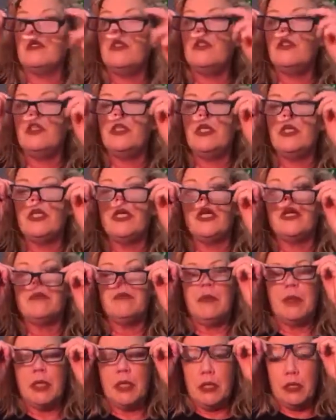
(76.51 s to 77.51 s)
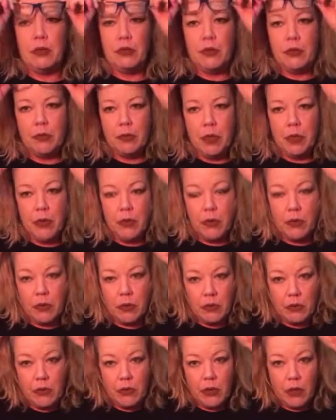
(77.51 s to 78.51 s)
she allowed me to use both.
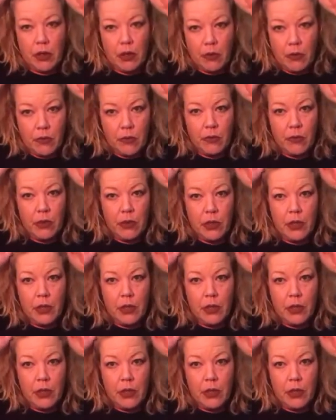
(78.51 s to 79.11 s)
So